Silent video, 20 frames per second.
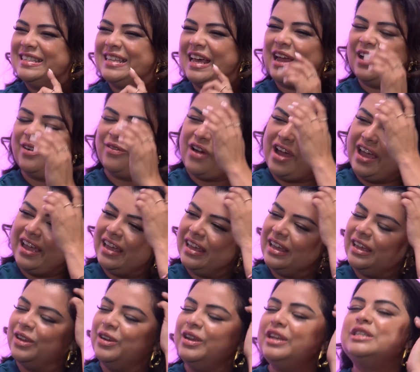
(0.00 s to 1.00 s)
saying, right,
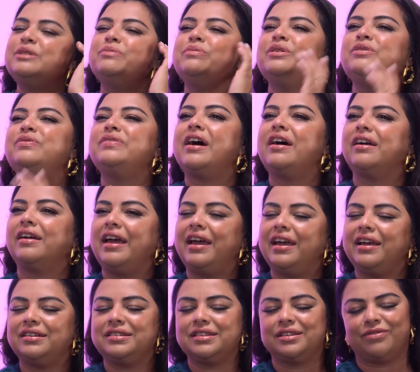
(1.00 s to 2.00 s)
you need to move that
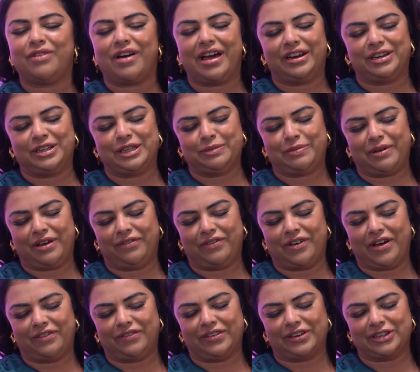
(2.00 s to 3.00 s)
cake to the right just by
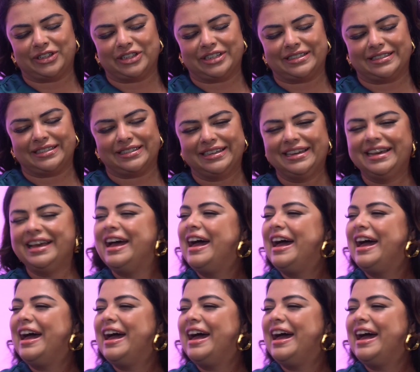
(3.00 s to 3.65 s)
five inches.